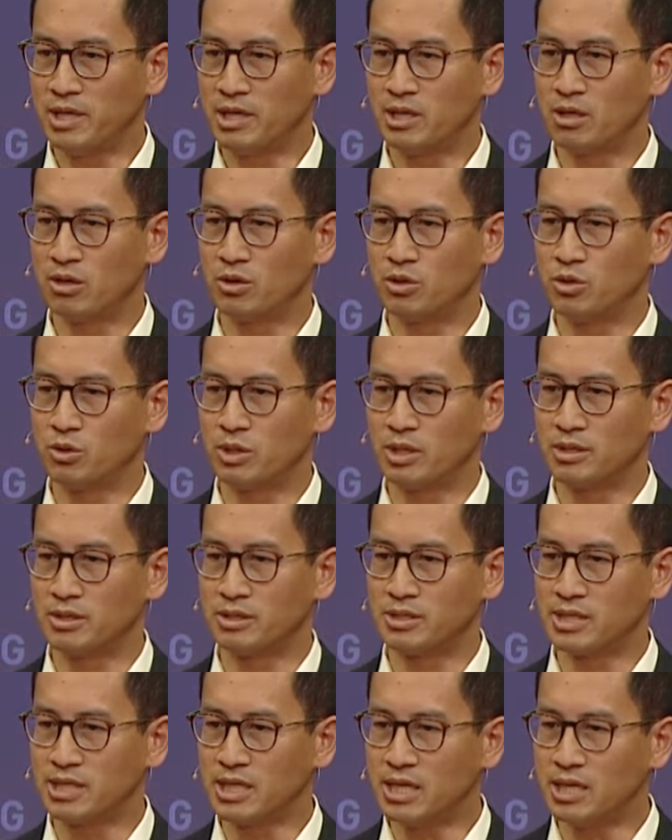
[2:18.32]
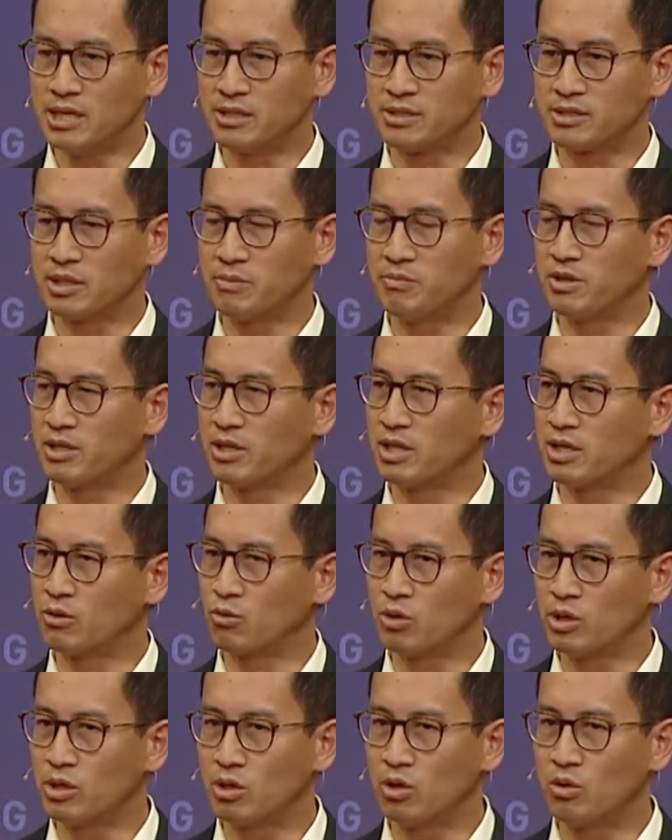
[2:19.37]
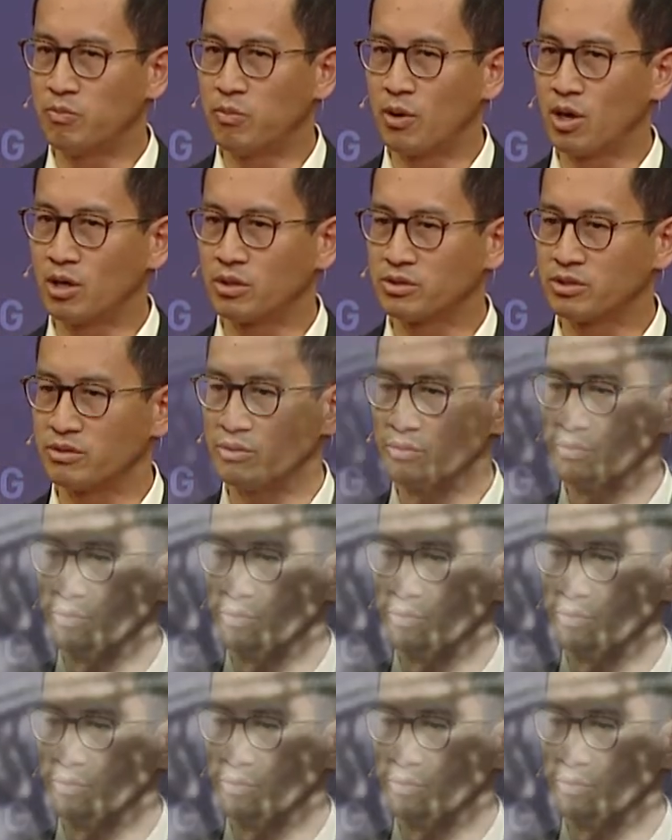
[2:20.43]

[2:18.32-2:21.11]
here, you can see some of the critical parts of the